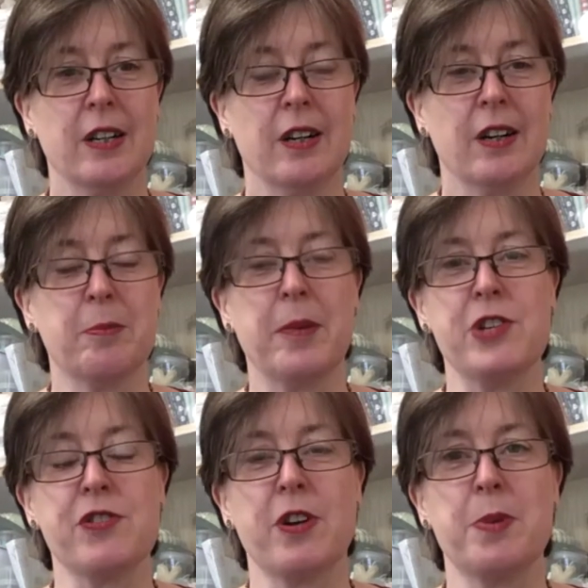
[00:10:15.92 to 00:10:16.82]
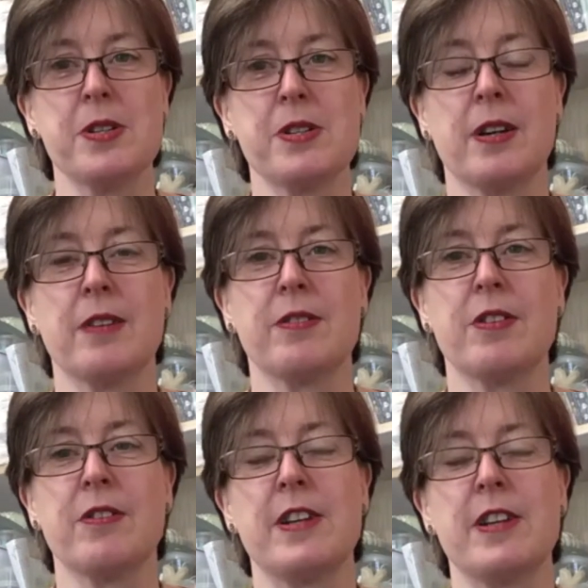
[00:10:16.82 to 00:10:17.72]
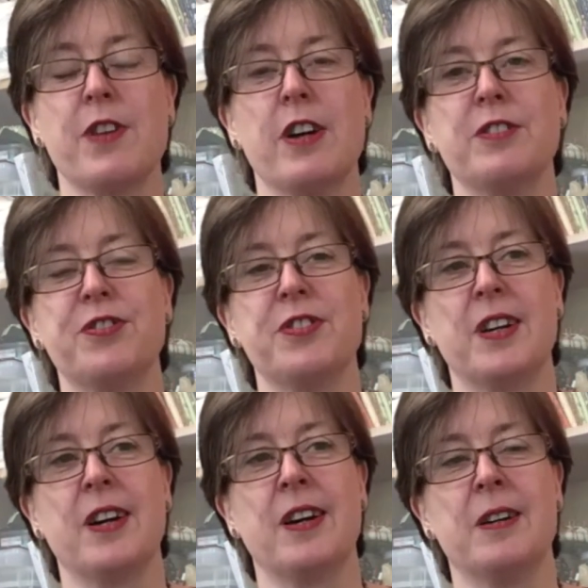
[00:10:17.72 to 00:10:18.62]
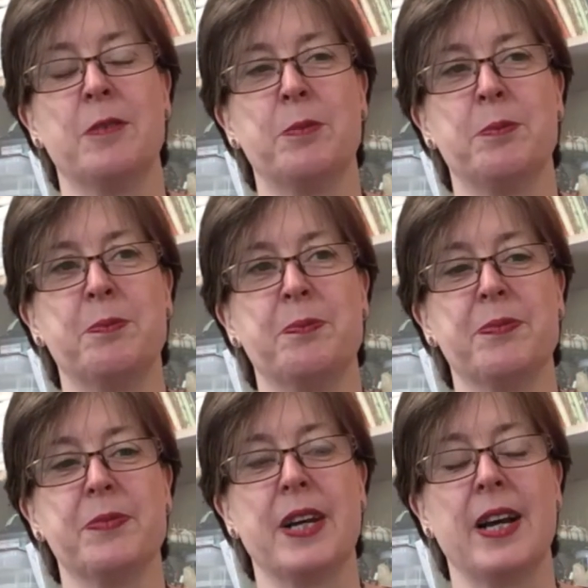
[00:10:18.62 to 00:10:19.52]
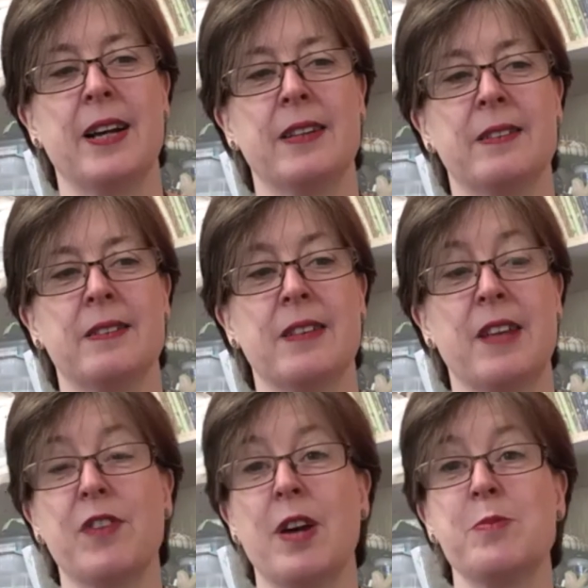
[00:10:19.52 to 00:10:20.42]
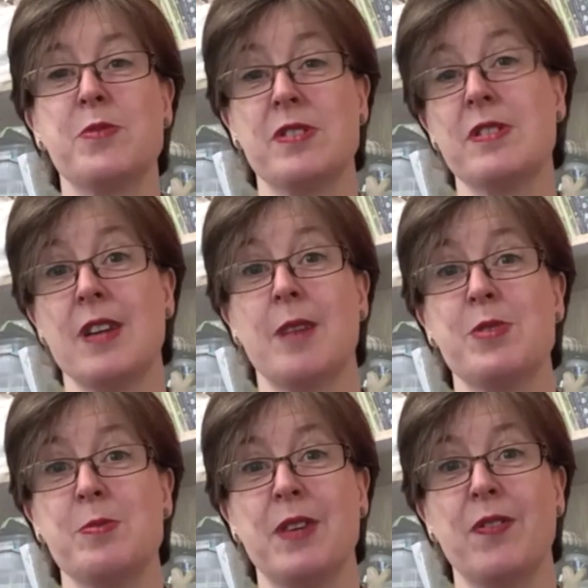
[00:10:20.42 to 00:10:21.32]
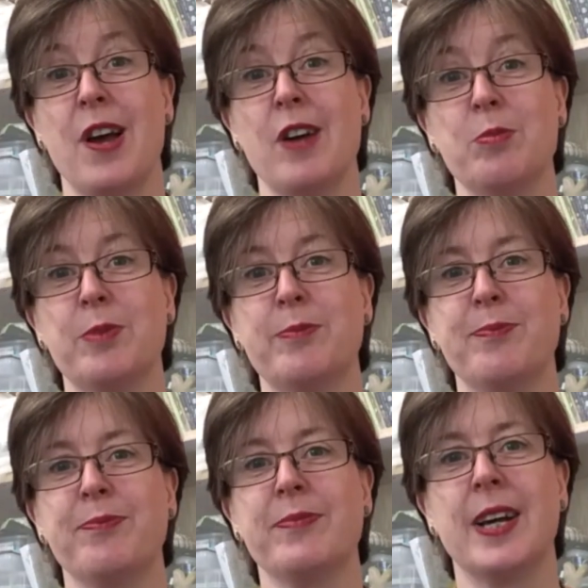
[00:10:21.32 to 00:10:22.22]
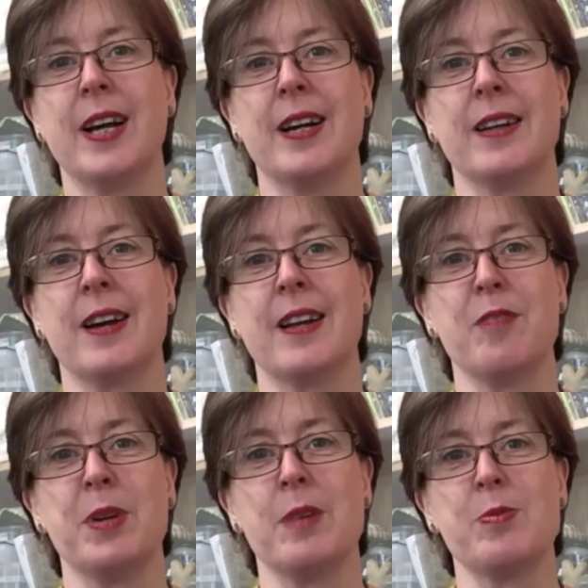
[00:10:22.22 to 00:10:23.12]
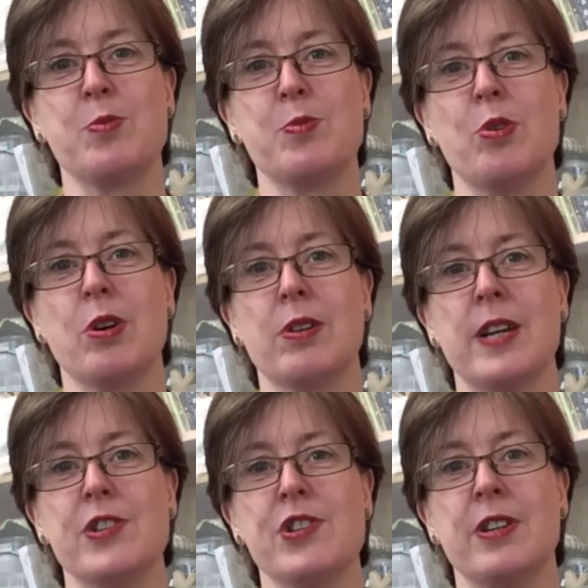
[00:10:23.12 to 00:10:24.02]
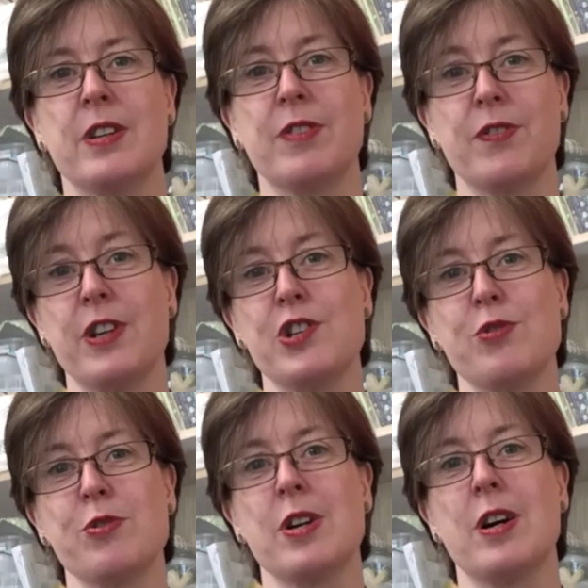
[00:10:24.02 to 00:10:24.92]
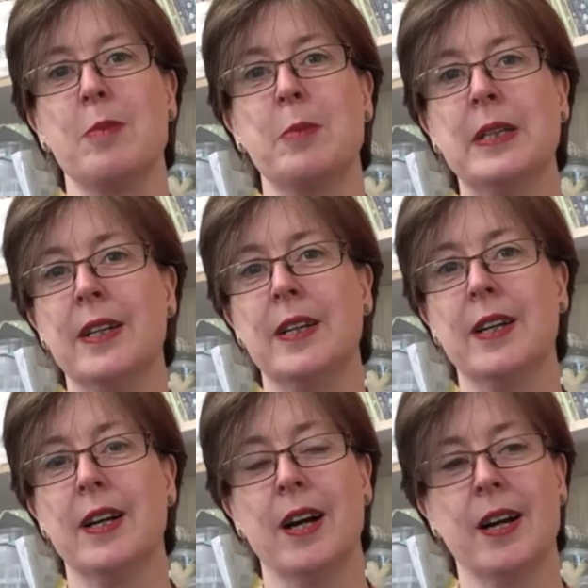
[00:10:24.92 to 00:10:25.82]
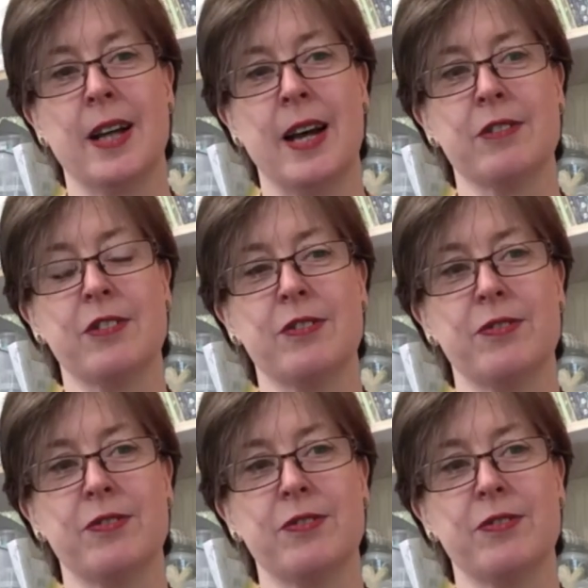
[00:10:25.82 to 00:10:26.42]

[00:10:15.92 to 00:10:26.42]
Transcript: major opiates going through their end of life. And they've come to me for help, and I've been able to walk on that journey for a very short time. And out of